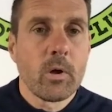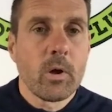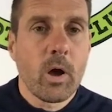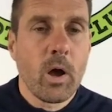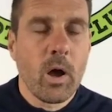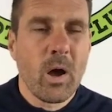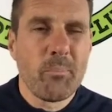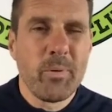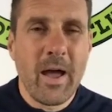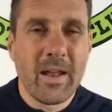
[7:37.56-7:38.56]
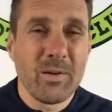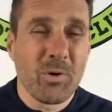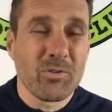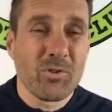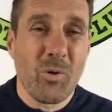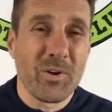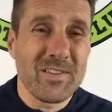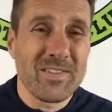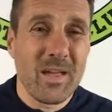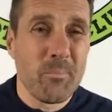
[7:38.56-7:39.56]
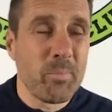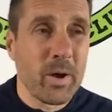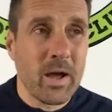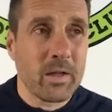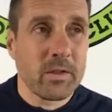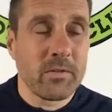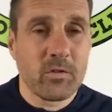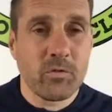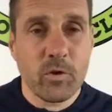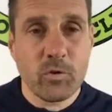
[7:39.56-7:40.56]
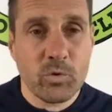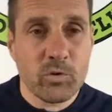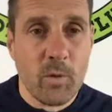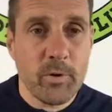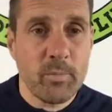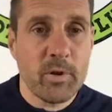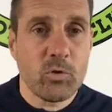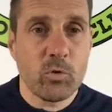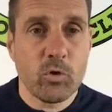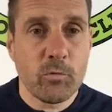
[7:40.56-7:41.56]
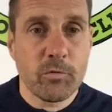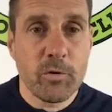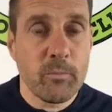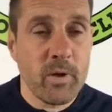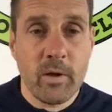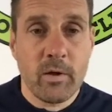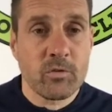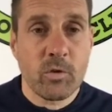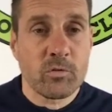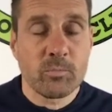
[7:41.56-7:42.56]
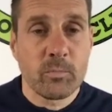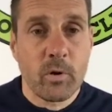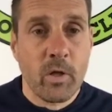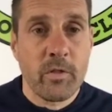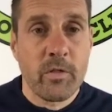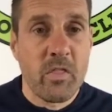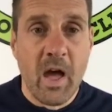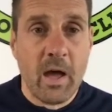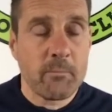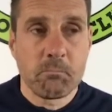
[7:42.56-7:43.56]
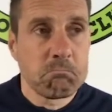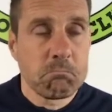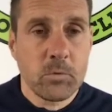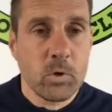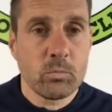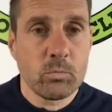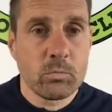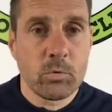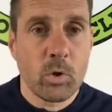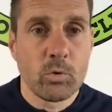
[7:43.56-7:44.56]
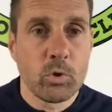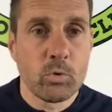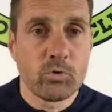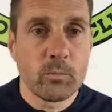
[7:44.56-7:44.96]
But anyone's got one, it's him. But I think this first one's coming a bit too soon for him. Other than that, no news.